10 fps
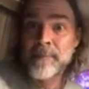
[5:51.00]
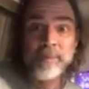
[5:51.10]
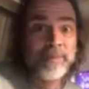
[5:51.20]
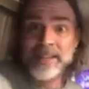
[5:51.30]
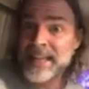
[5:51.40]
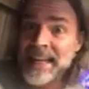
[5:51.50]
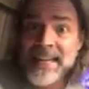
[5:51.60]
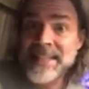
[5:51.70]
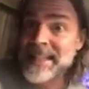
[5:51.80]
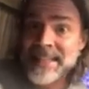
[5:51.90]
It's the
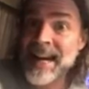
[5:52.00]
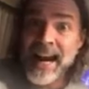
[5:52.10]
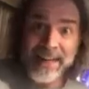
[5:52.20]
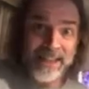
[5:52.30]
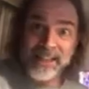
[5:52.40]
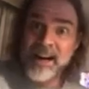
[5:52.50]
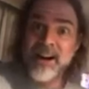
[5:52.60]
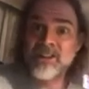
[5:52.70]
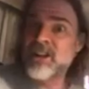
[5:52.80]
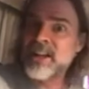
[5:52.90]
easiest guy. He's there.
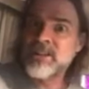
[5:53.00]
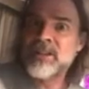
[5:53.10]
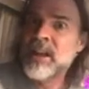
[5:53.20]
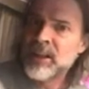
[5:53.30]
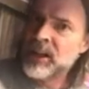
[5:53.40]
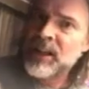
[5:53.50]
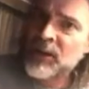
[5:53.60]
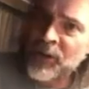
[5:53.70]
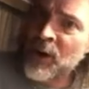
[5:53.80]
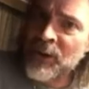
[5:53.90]
Look at his
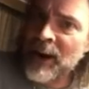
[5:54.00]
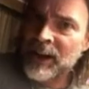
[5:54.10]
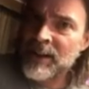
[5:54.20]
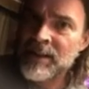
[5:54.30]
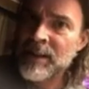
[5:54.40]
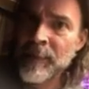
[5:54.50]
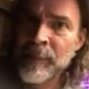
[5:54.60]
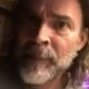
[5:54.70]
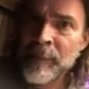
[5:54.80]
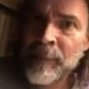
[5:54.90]
phone records.
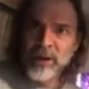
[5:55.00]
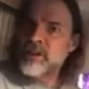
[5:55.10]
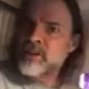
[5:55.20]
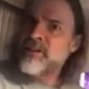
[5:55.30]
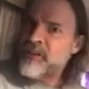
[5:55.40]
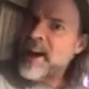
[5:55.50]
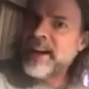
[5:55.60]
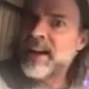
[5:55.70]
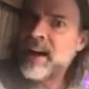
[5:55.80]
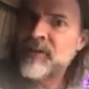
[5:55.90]
Look at, they're
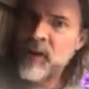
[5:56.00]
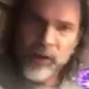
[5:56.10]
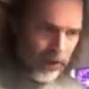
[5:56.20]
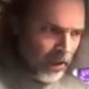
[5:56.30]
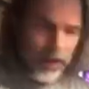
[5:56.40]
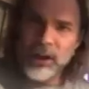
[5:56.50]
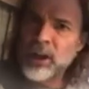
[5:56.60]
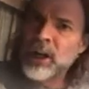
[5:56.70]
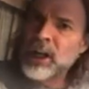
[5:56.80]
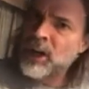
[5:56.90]
fighting on phone. Look at
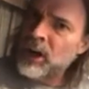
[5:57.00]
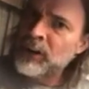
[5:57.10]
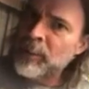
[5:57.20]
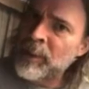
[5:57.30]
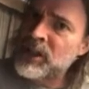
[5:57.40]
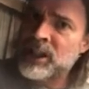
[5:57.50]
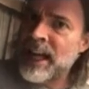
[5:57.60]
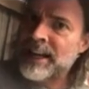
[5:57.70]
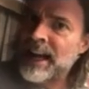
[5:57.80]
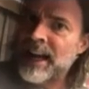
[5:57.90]
he called her a bitch
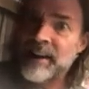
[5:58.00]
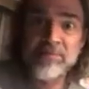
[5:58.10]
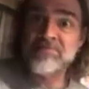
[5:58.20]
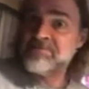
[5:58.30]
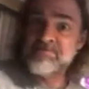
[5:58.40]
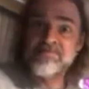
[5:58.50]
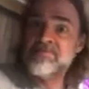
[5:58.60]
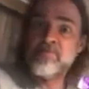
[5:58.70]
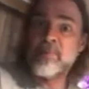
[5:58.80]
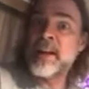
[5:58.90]
that day.
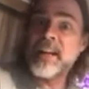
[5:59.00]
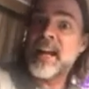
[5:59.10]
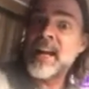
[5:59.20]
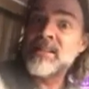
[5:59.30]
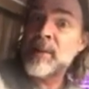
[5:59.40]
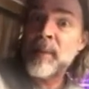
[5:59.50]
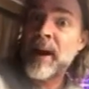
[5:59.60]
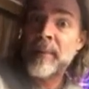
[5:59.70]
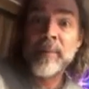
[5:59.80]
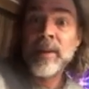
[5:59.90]
Bring a case up on
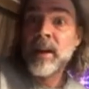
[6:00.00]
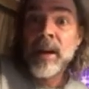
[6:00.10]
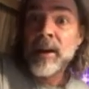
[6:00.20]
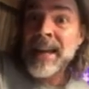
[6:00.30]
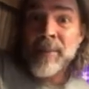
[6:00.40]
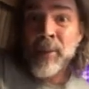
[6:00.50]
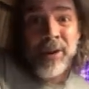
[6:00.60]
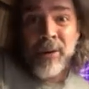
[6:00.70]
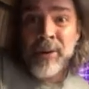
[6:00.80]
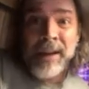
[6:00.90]
him. Yeah, but we
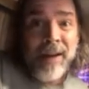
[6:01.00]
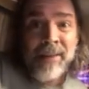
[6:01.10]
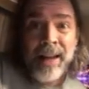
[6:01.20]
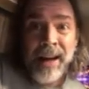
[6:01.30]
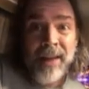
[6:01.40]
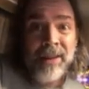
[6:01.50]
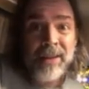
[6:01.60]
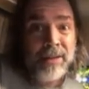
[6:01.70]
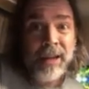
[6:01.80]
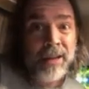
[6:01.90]
don't really have a lot of
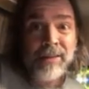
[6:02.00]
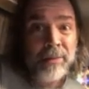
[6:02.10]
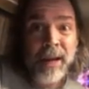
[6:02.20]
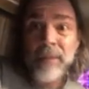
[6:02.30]
evidence against the man.